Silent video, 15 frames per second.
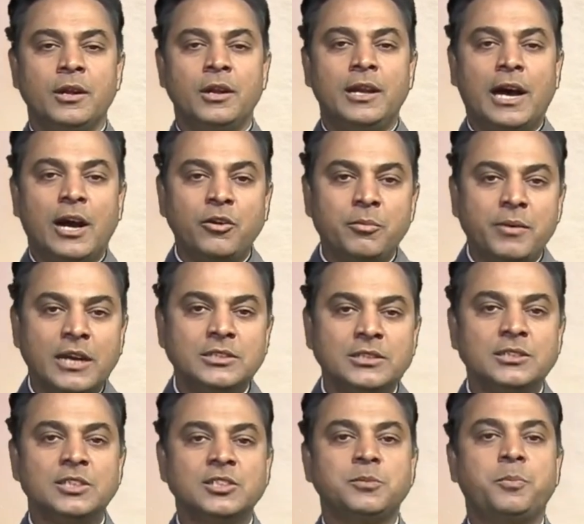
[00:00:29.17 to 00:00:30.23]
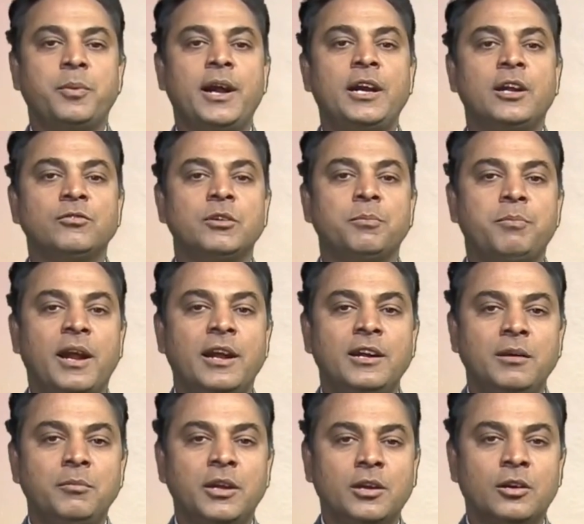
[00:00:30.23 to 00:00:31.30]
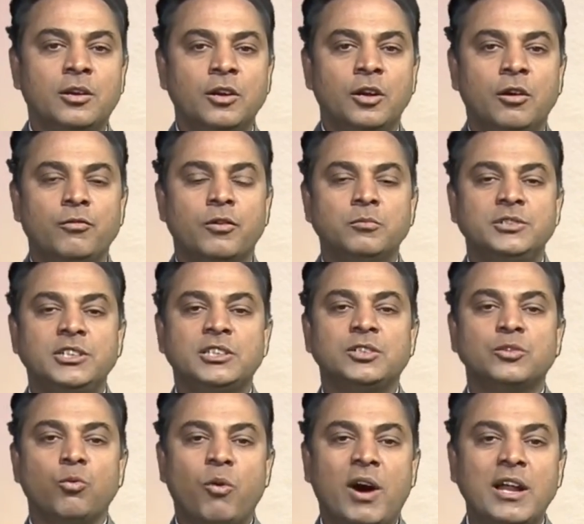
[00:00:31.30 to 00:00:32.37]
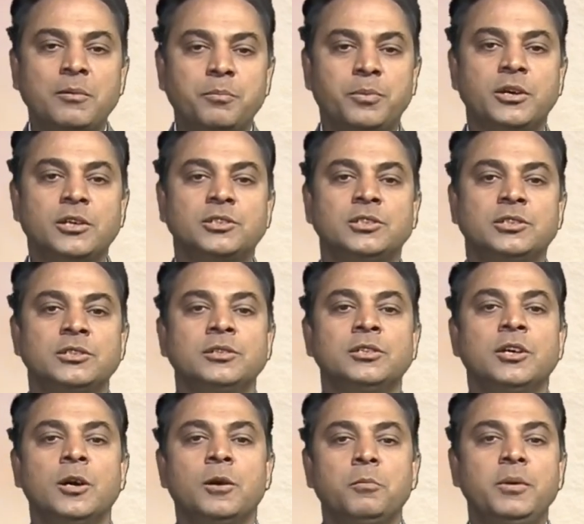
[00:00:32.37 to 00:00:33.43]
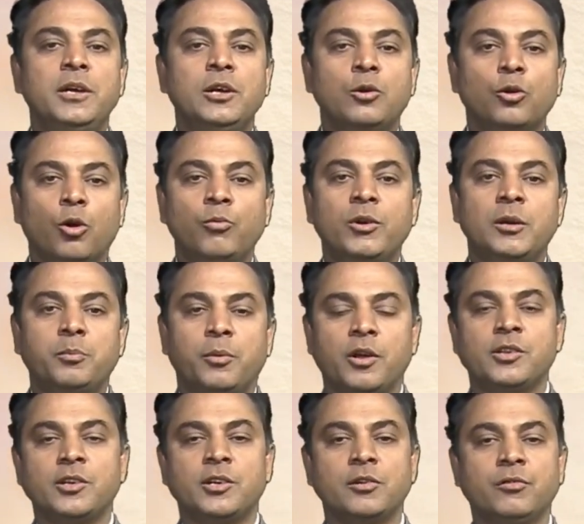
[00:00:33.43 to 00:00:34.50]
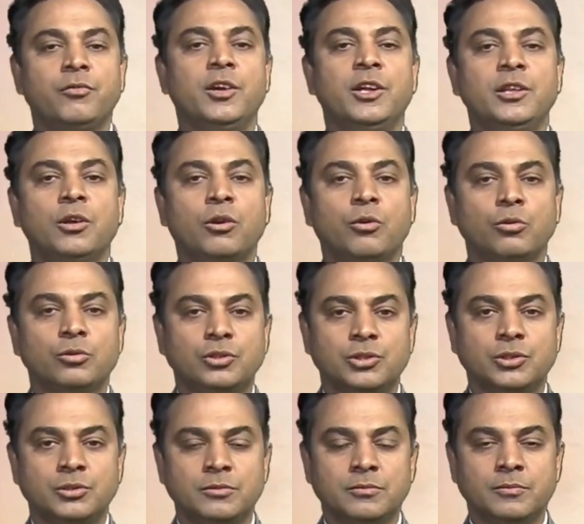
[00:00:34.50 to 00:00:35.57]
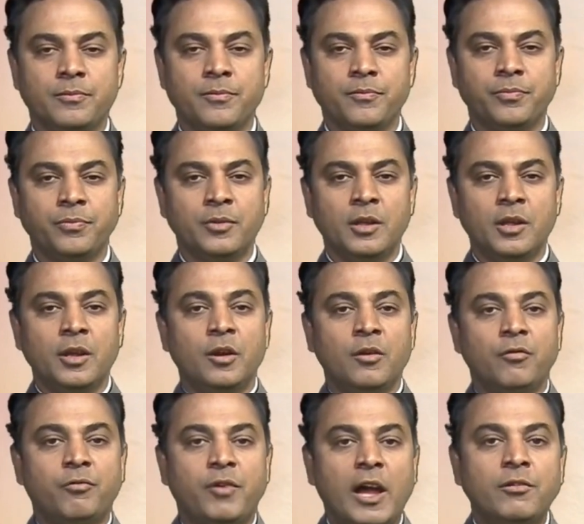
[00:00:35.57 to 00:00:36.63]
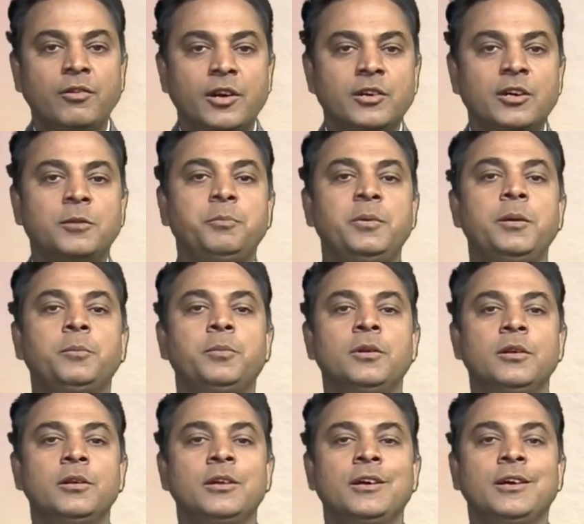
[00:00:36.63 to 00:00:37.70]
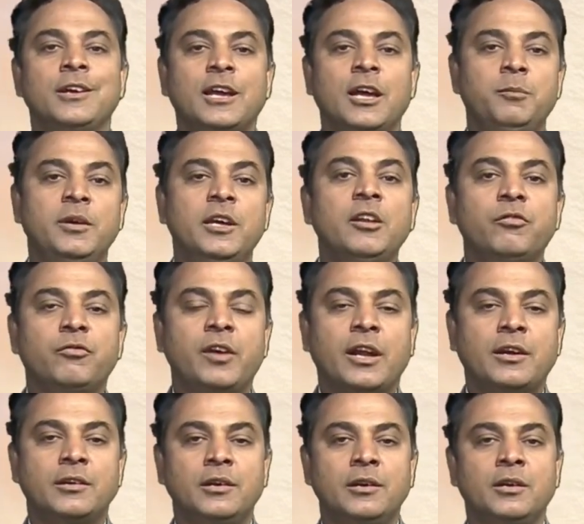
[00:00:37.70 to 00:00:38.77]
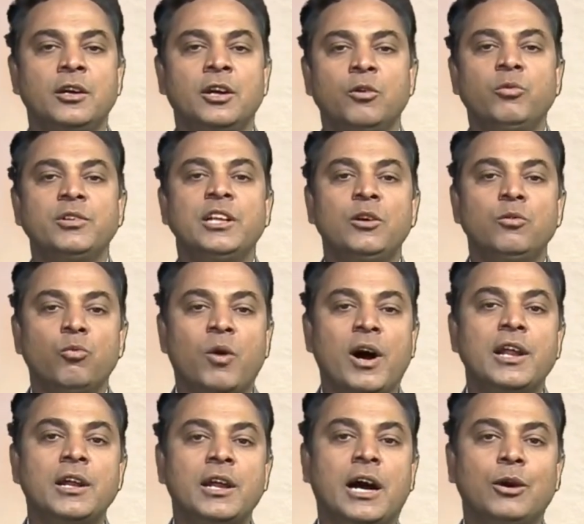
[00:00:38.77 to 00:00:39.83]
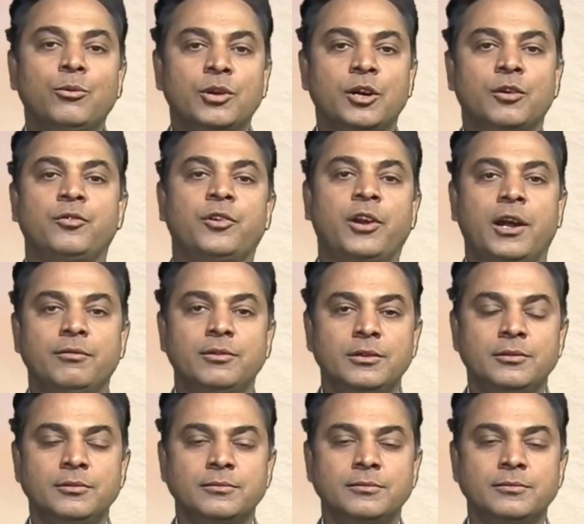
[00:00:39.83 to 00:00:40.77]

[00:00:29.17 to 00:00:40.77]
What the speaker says: Now imagine the spread of the pandemic from just one person being COVID positive in the coach. 500 people can be infected within 1 hour of travel.